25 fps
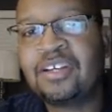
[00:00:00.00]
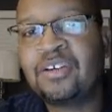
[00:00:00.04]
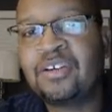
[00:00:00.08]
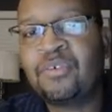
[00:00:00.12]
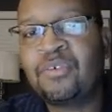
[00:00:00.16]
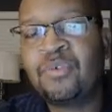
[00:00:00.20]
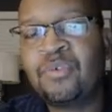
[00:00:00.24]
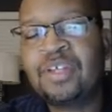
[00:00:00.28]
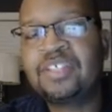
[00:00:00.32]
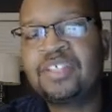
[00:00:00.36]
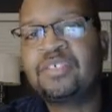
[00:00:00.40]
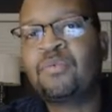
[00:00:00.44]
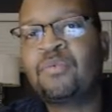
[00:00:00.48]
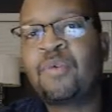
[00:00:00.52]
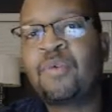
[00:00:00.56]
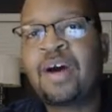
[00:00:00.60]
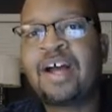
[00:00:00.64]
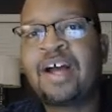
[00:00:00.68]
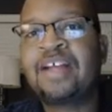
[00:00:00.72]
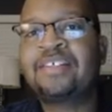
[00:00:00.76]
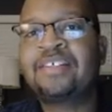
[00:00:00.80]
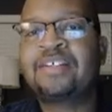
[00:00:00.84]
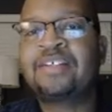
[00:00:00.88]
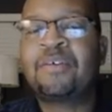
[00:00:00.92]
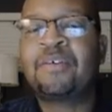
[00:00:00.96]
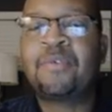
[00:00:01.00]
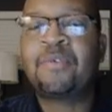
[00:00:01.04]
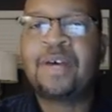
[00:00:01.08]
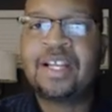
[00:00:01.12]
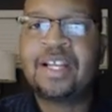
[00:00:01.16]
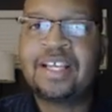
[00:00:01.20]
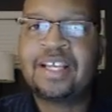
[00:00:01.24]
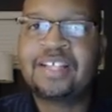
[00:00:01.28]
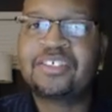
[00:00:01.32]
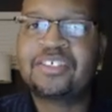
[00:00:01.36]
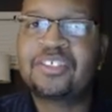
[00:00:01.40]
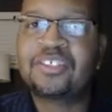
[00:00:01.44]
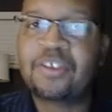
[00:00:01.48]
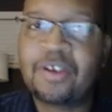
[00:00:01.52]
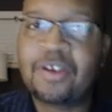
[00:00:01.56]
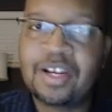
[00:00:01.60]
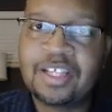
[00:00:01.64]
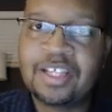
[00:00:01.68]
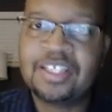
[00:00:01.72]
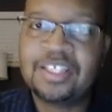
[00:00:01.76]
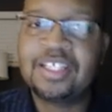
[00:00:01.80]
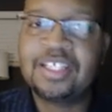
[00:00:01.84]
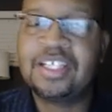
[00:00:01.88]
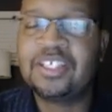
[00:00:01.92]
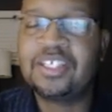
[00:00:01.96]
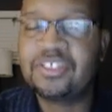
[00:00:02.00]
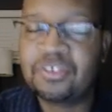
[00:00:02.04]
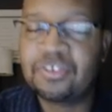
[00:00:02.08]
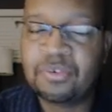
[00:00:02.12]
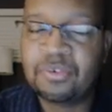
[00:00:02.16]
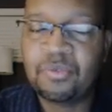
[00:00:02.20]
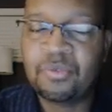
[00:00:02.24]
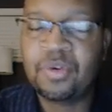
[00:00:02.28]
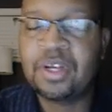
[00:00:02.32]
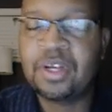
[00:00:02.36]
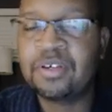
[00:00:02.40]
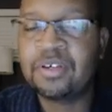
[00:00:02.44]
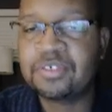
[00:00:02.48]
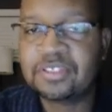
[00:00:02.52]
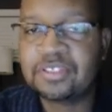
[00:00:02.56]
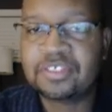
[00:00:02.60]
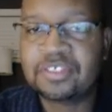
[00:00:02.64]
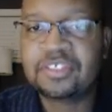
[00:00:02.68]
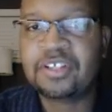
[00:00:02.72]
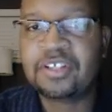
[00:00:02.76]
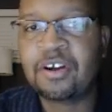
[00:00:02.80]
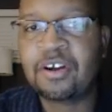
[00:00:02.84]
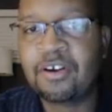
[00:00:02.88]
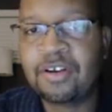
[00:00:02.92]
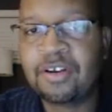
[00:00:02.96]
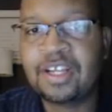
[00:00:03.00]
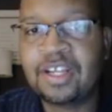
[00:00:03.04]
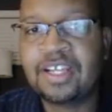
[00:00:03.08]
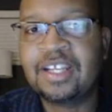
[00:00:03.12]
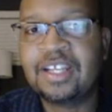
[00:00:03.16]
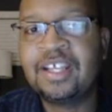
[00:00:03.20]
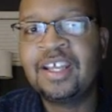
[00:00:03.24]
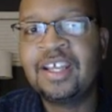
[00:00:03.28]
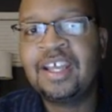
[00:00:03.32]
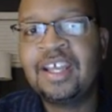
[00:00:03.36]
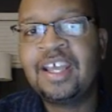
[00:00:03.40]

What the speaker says: And the reason why is I want to start to get your wheels turning